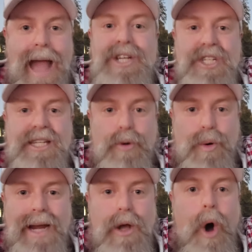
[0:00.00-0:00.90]
and just
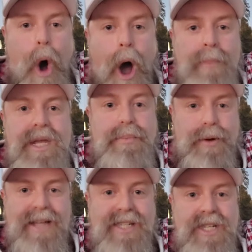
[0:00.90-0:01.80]
creating
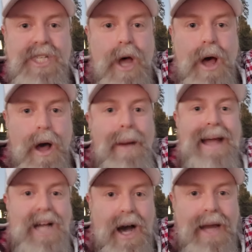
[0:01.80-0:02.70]
omnipresence
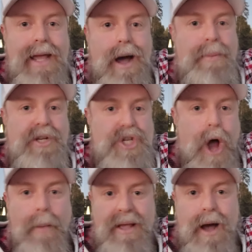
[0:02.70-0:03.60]
by cutting up and
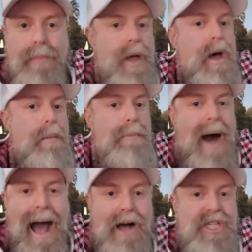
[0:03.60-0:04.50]
chopping up
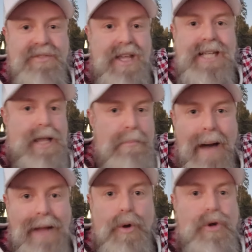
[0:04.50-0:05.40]
piles of things like
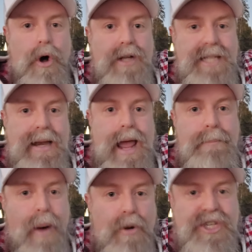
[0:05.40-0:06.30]
micro content
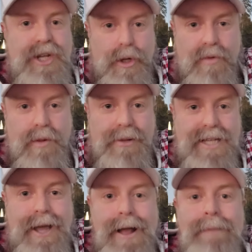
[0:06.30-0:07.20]
and posting it all over the
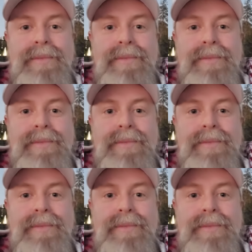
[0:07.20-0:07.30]
place.